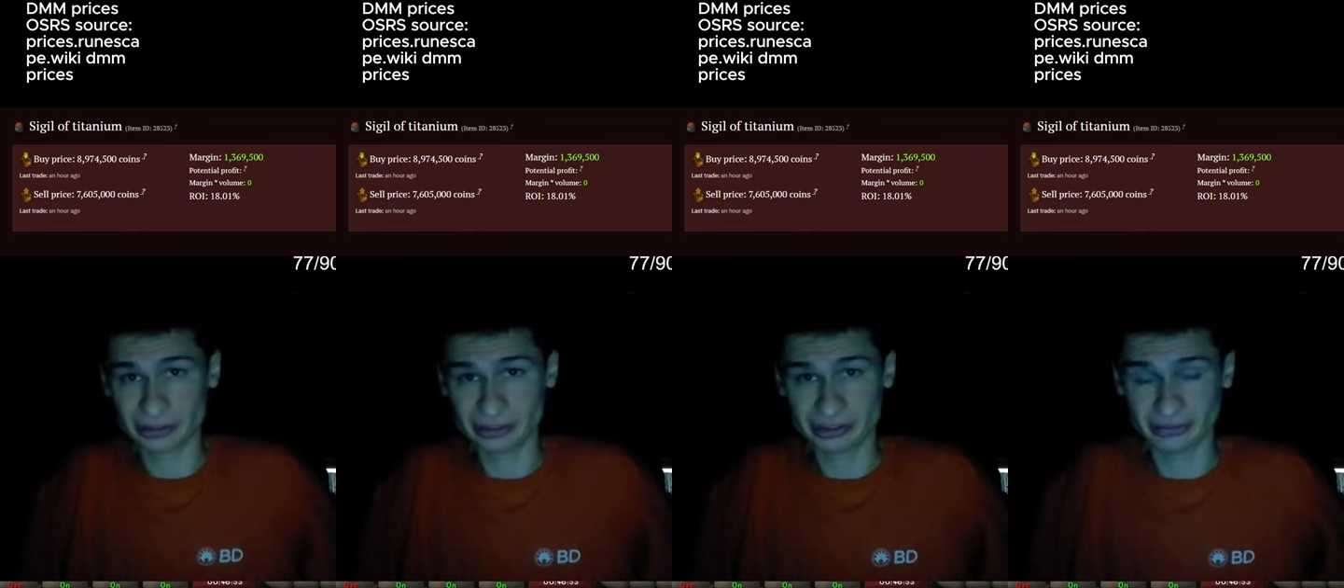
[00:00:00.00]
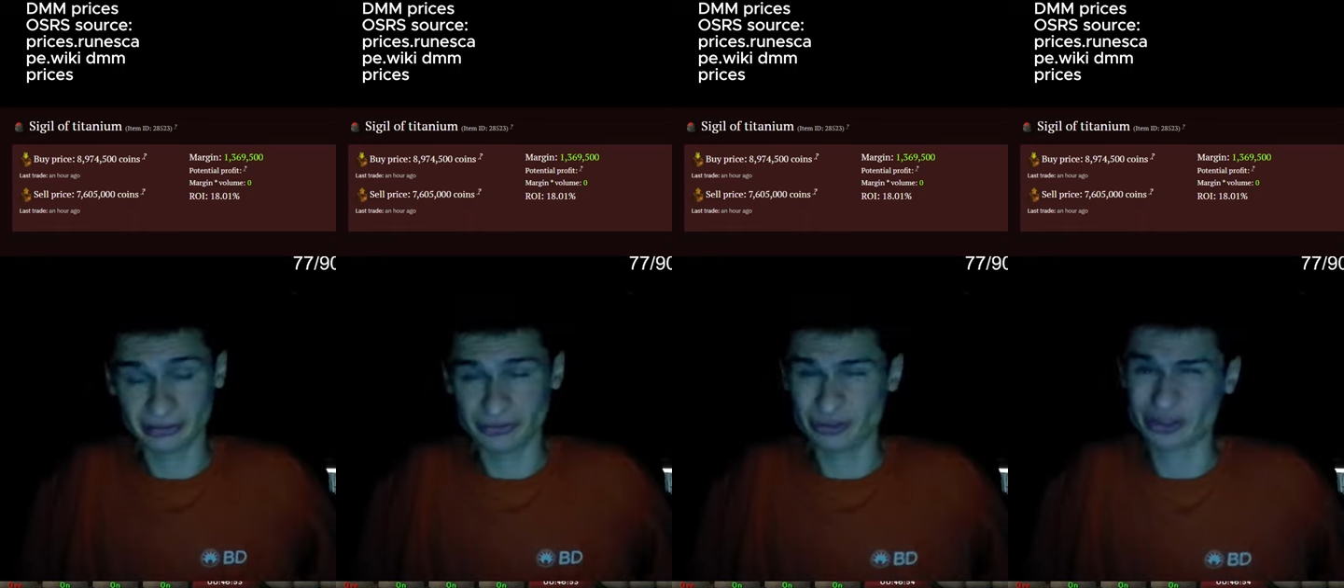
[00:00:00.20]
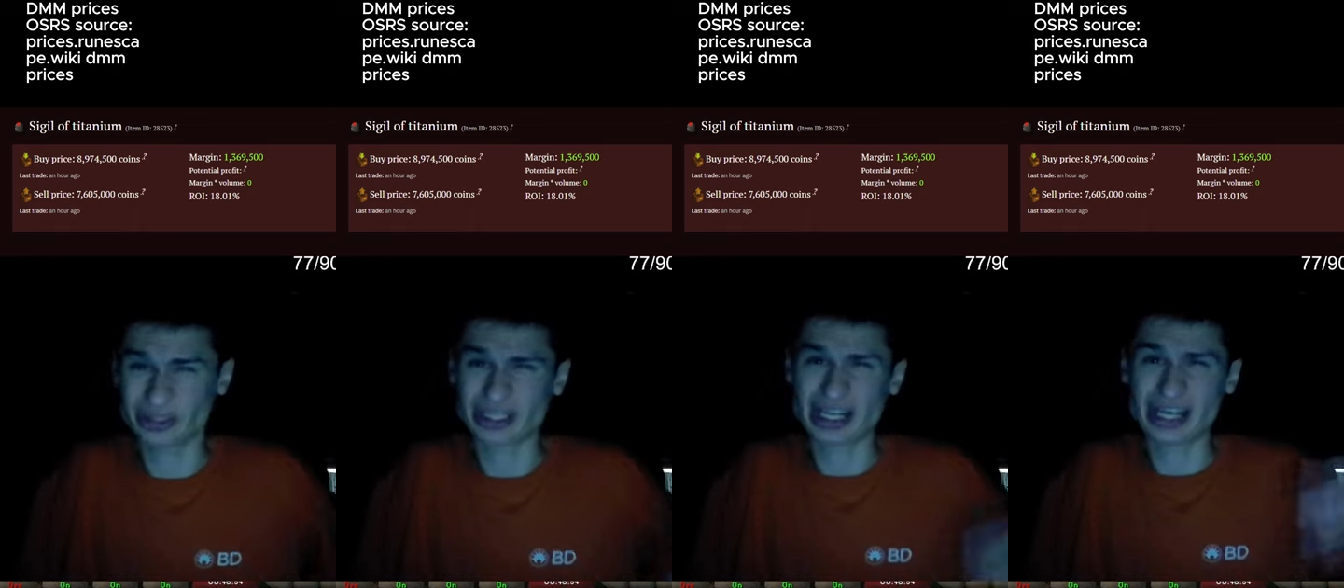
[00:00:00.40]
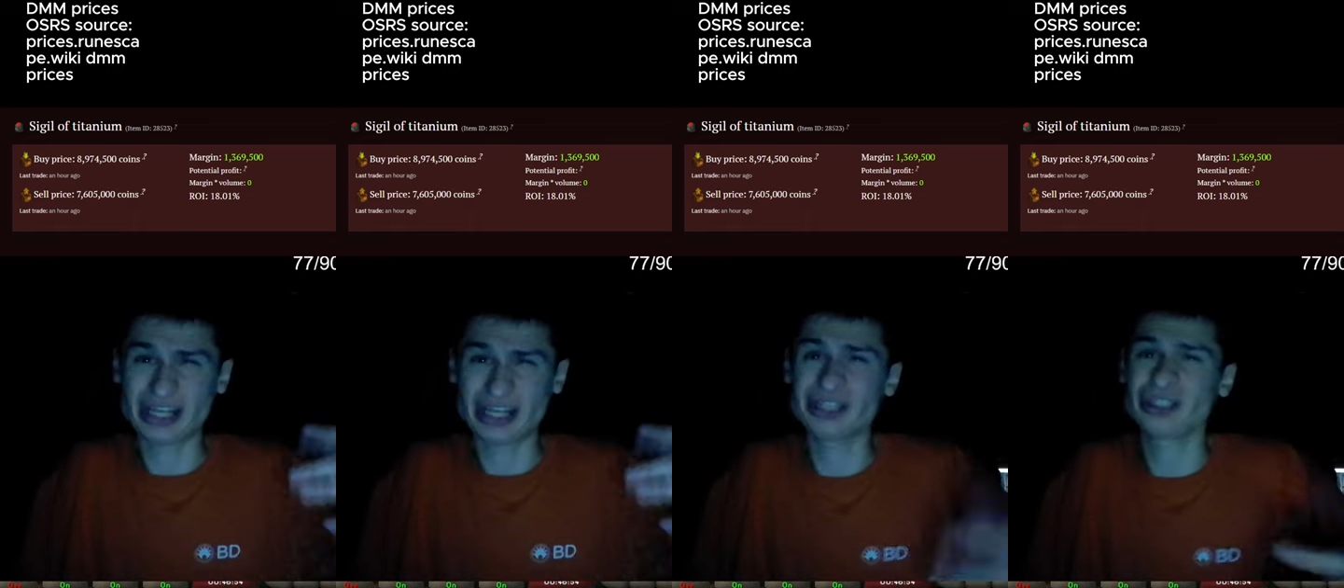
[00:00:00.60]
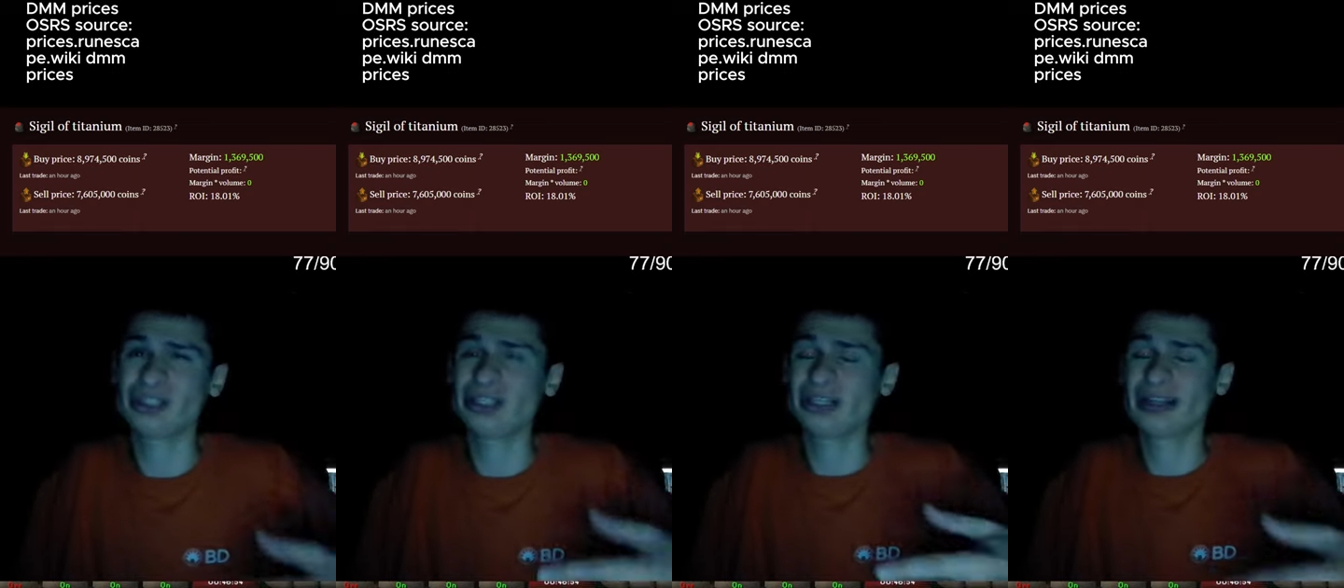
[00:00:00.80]
If you're kind of
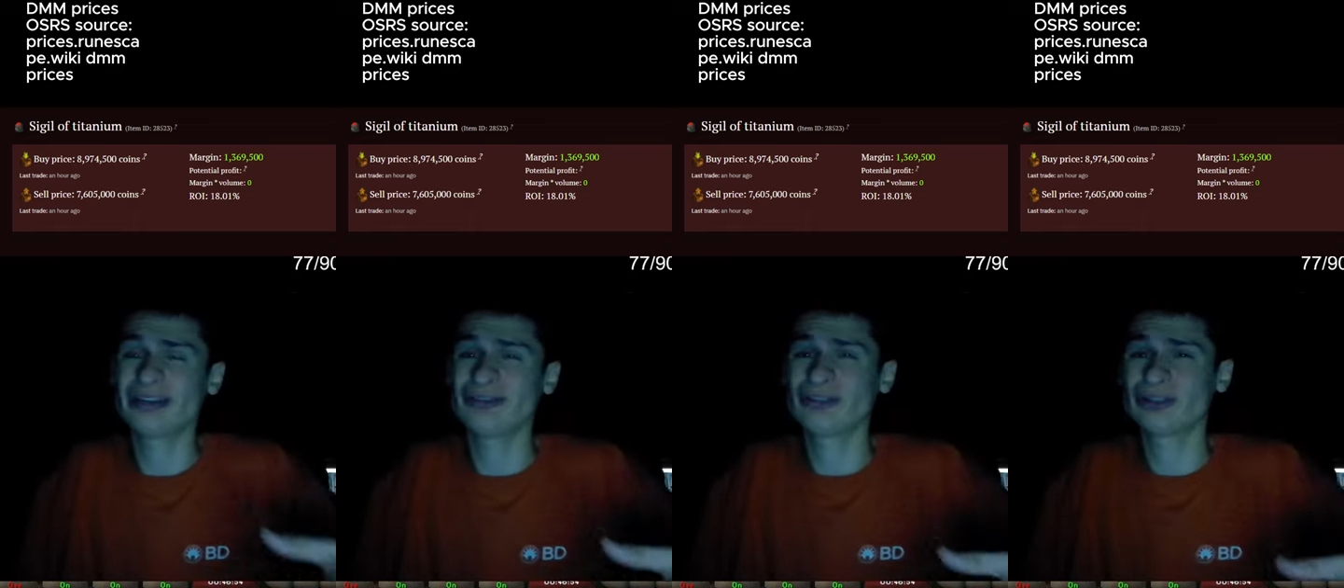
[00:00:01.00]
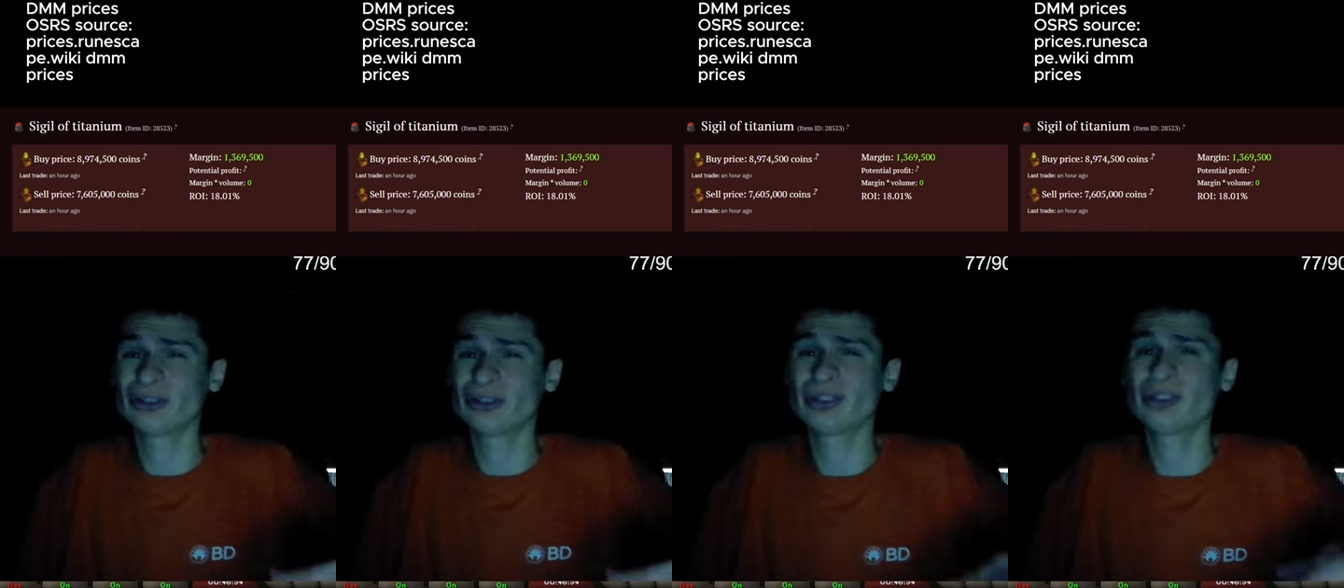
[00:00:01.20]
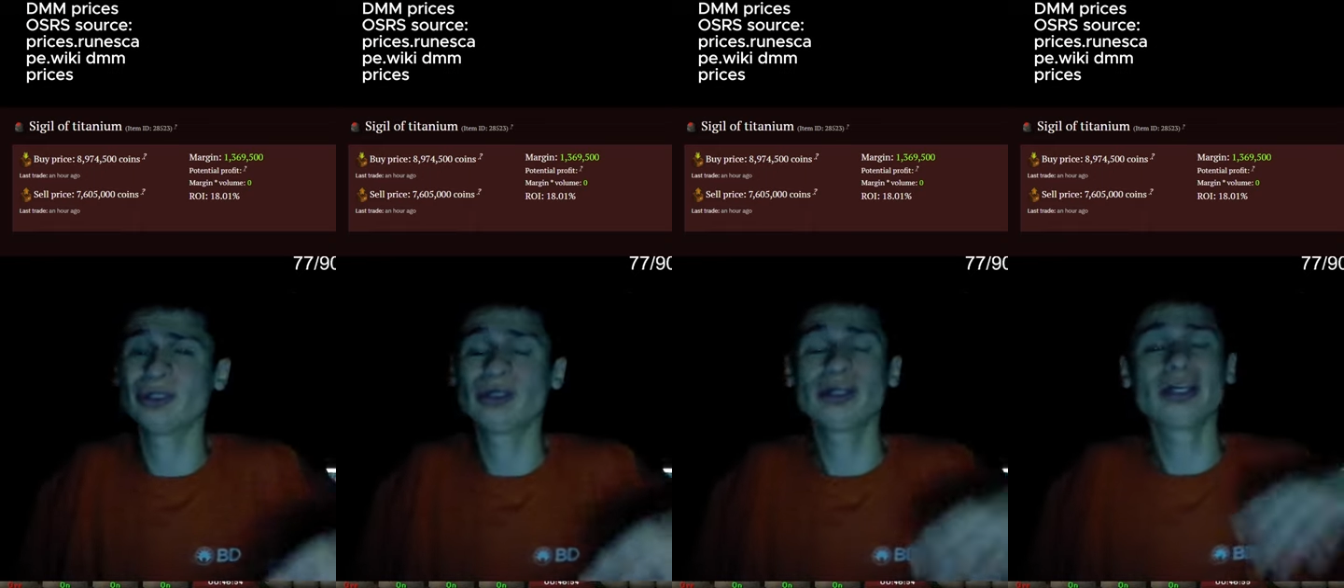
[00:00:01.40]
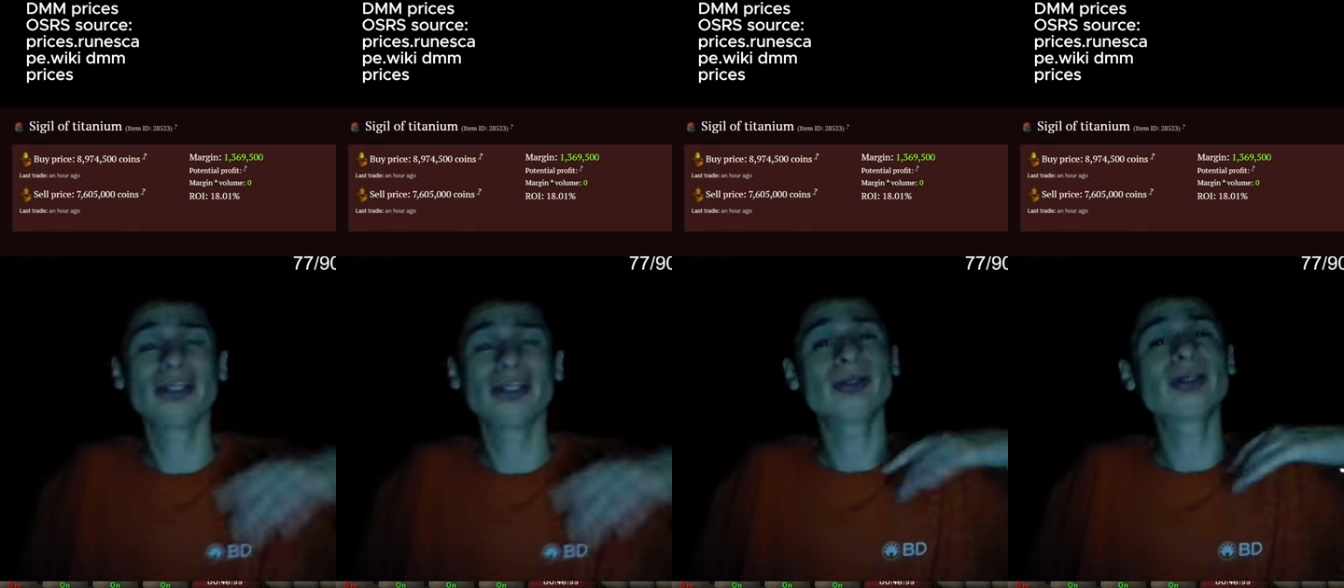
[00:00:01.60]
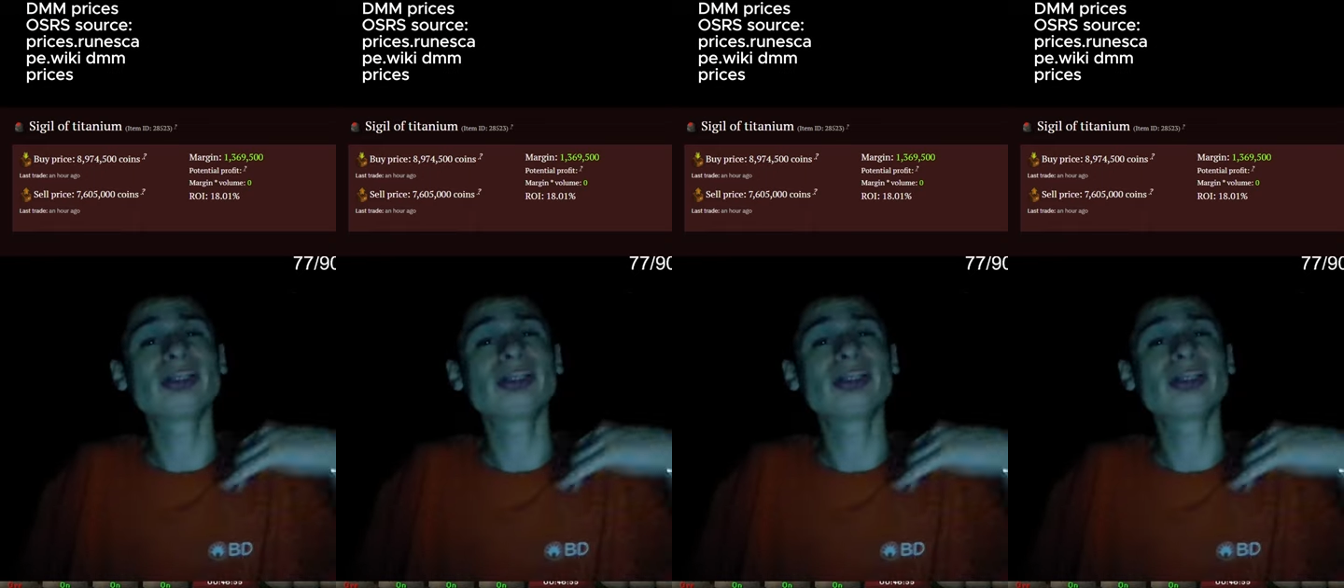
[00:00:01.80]
good at Inferno, you can